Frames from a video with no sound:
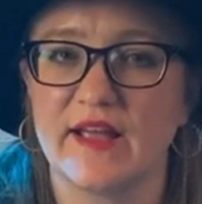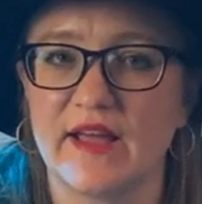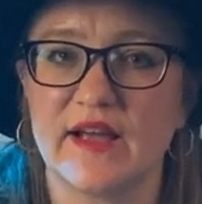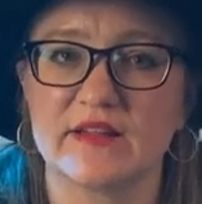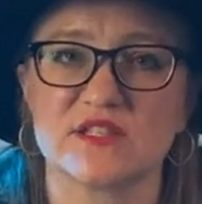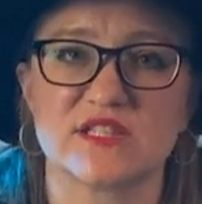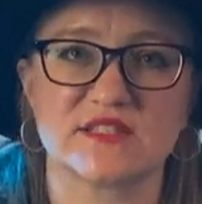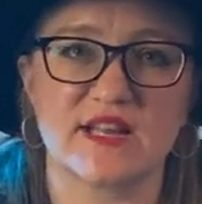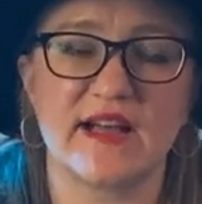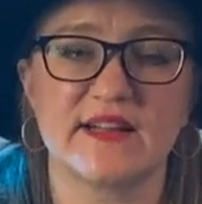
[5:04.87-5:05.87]
and
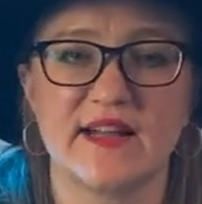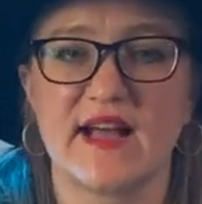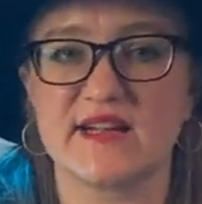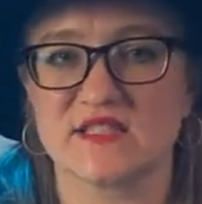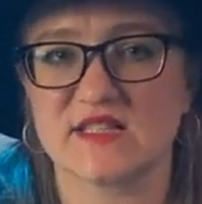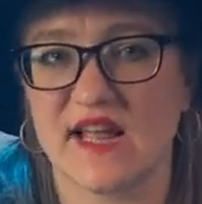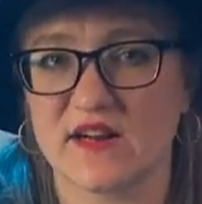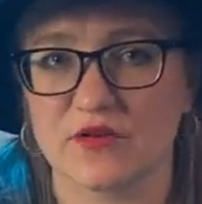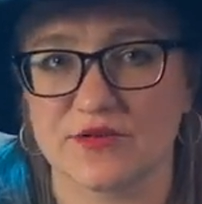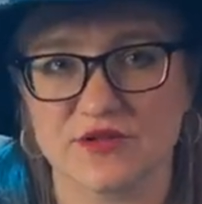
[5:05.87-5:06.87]
society has
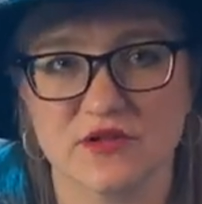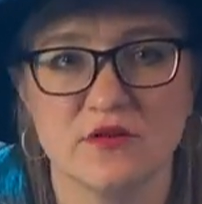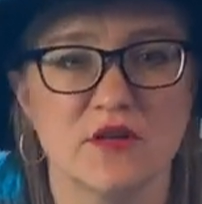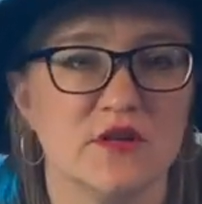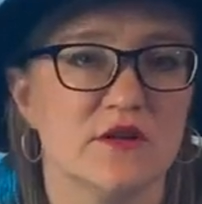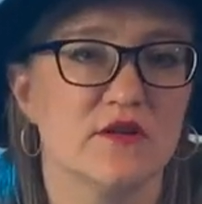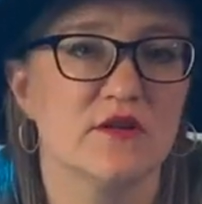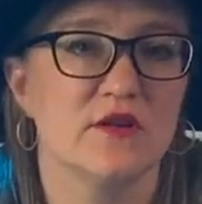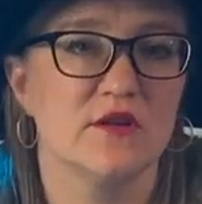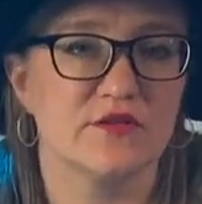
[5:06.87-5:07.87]
standards.
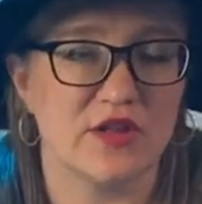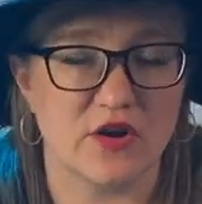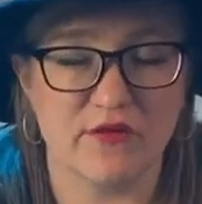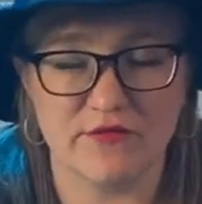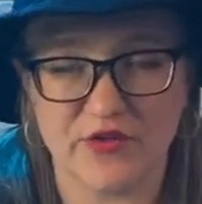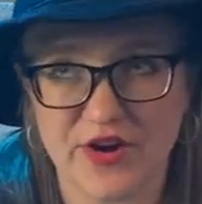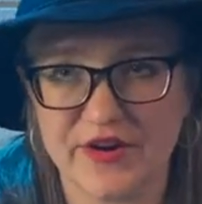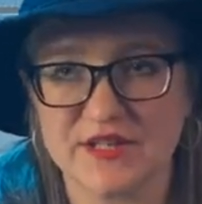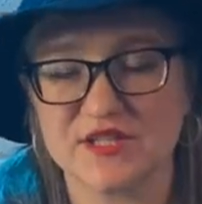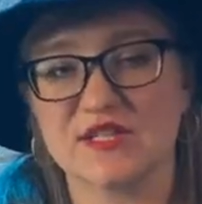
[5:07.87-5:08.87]
There are
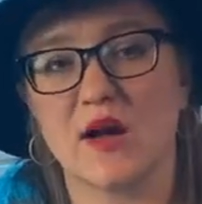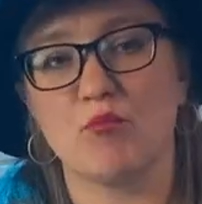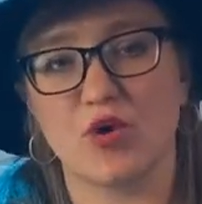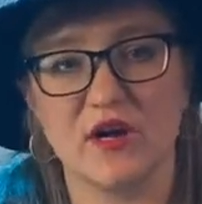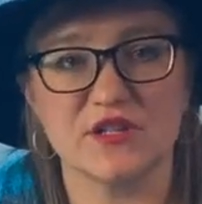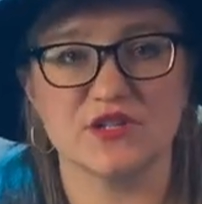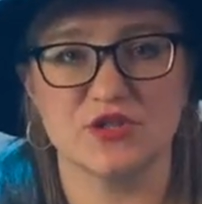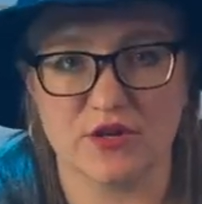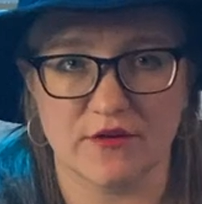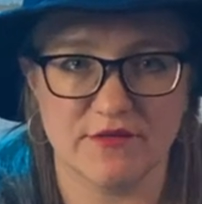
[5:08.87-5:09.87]
various umbrellas
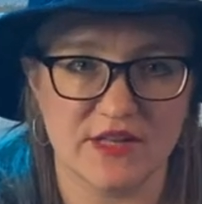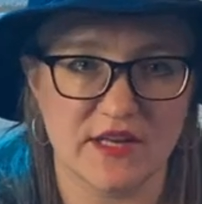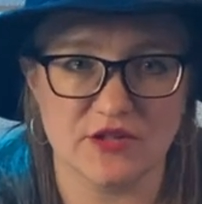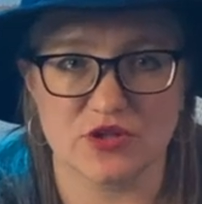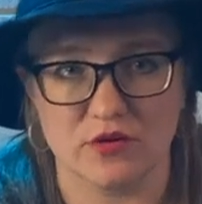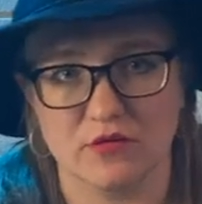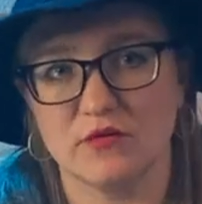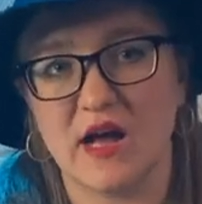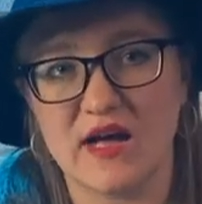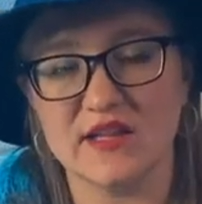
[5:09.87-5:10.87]
you can fit into.
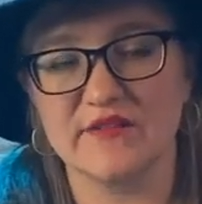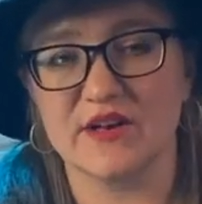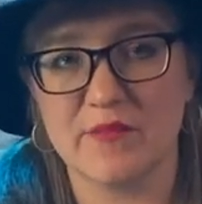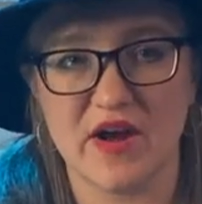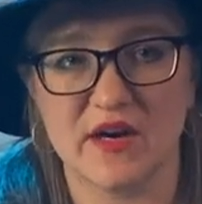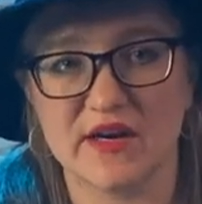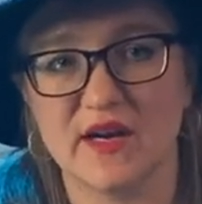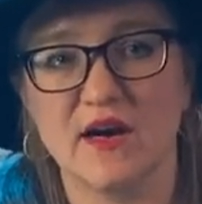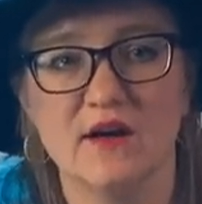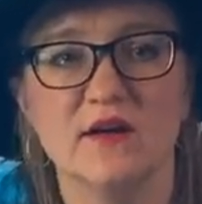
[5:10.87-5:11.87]
I live in
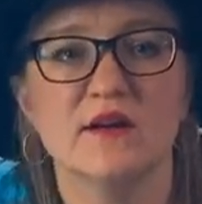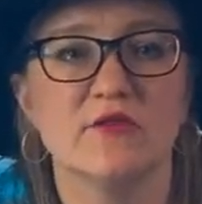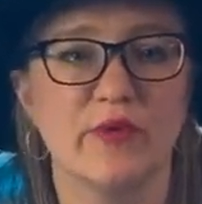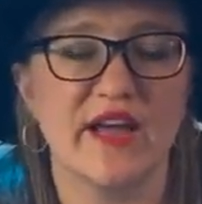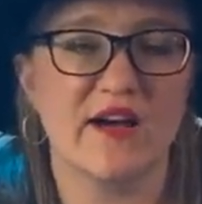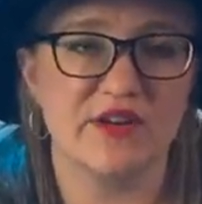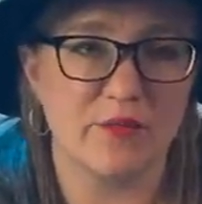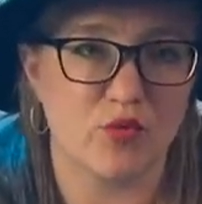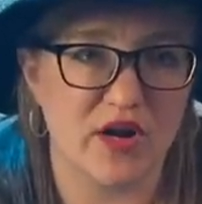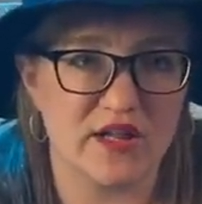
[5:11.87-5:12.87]
America. We have an
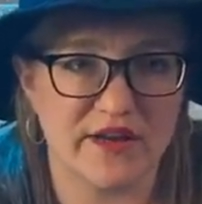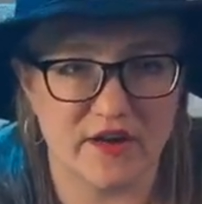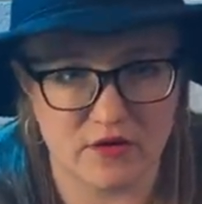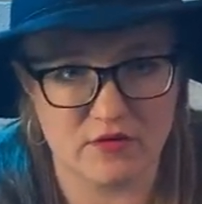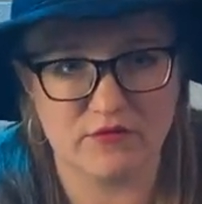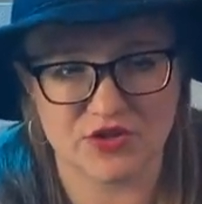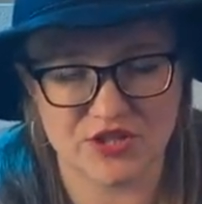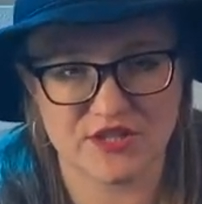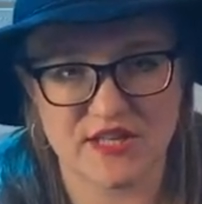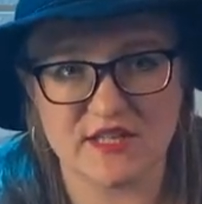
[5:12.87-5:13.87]
umbrella here for
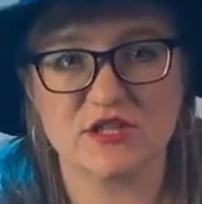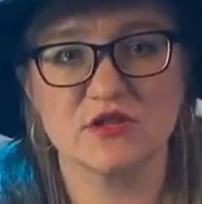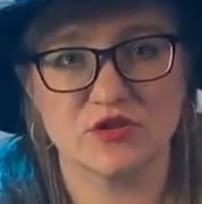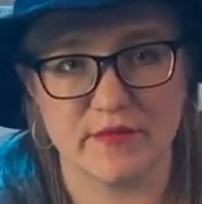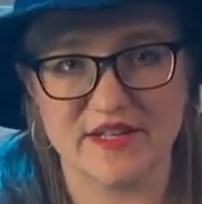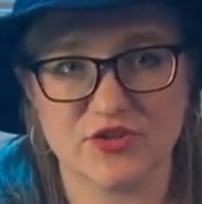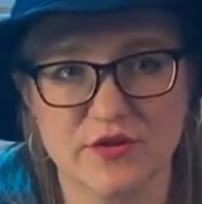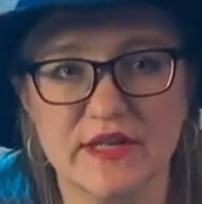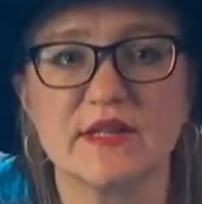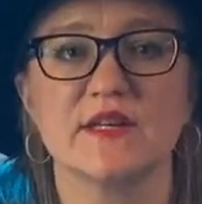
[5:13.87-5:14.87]
success. To measure
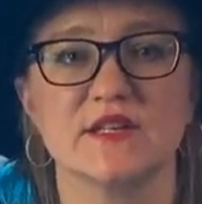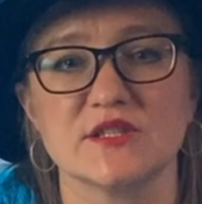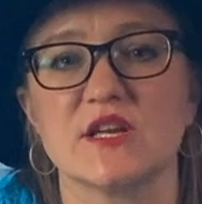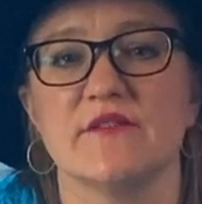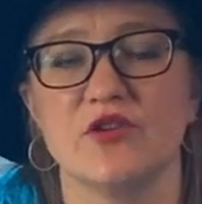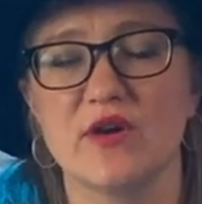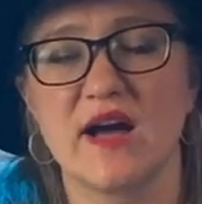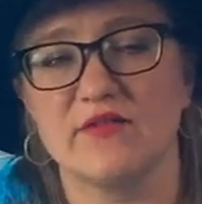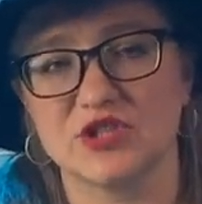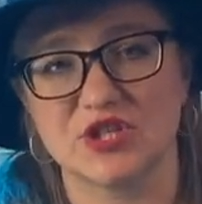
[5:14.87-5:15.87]
it is if you
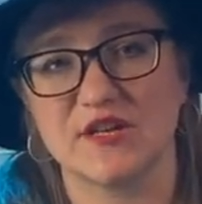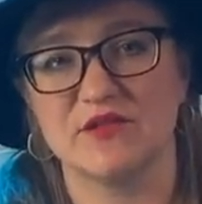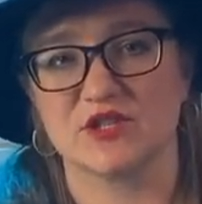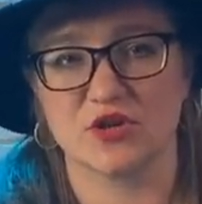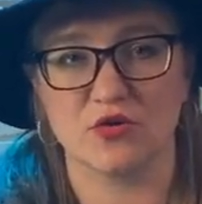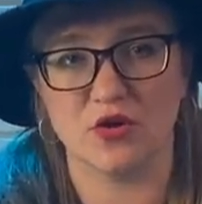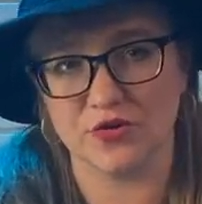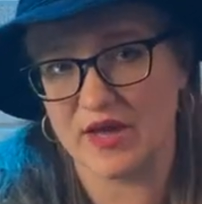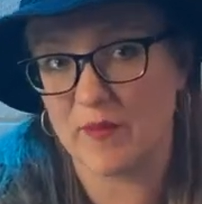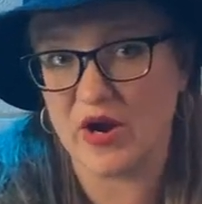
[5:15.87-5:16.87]
have achieved the
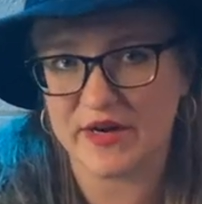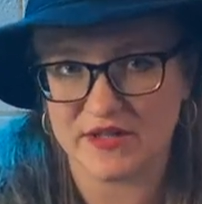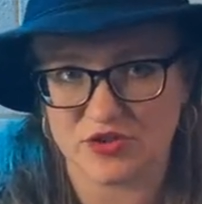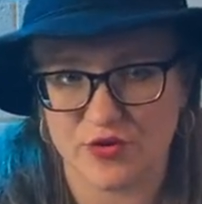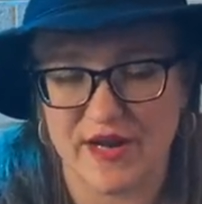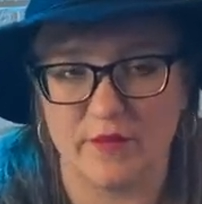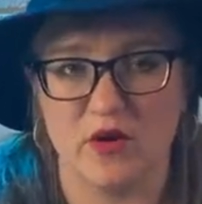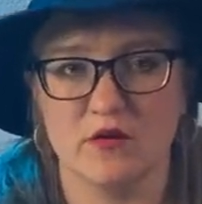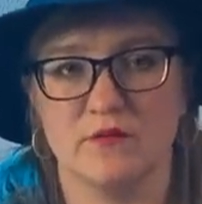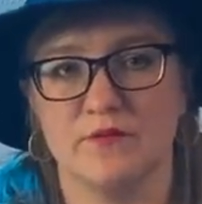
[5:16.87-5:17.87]
so-called American dream.
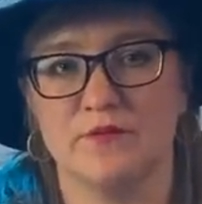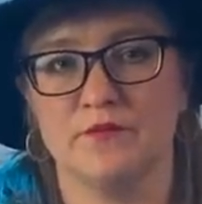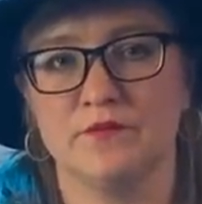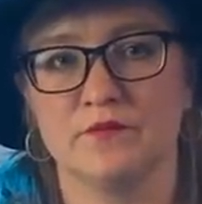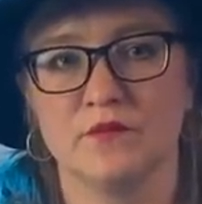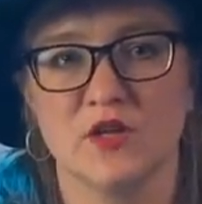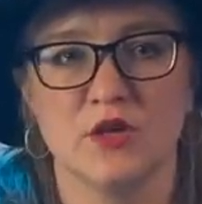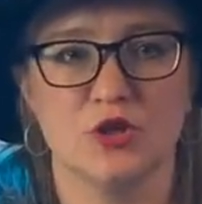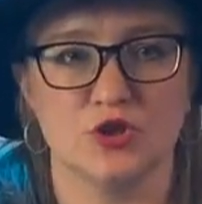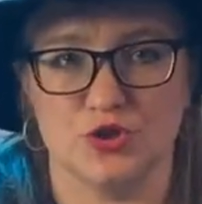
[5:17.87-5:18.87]

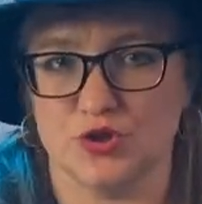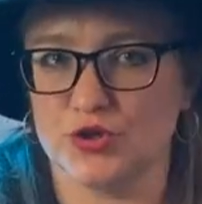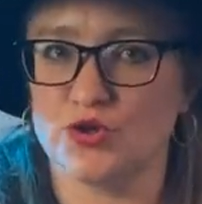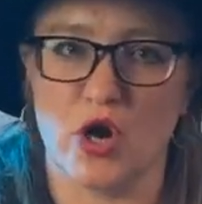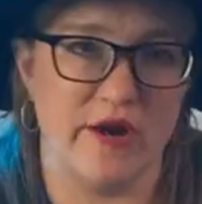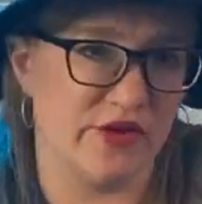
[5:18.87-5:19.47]
Do you have